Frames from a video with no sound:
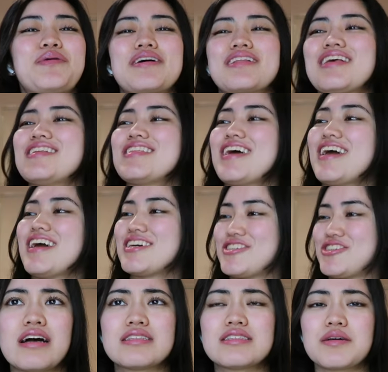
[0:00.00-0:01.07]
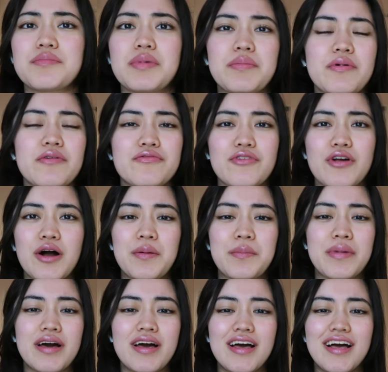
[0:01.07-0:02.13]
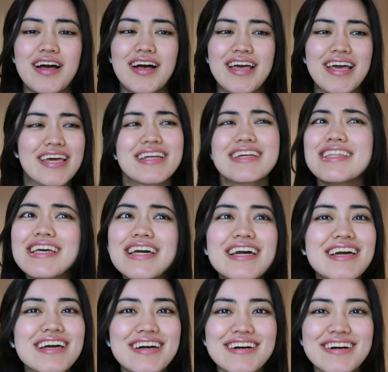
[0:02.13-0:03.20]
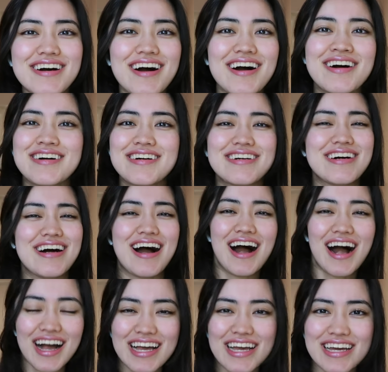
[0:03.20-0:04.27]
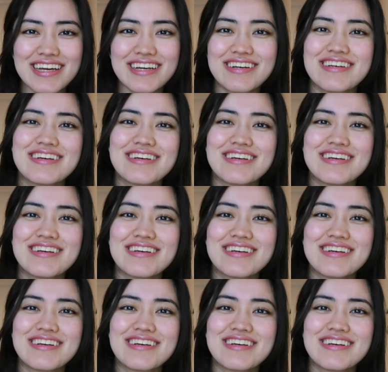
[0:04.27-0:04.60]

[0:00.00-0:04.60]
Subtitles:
Bangladesh, had some people from Italy. Ah, hi!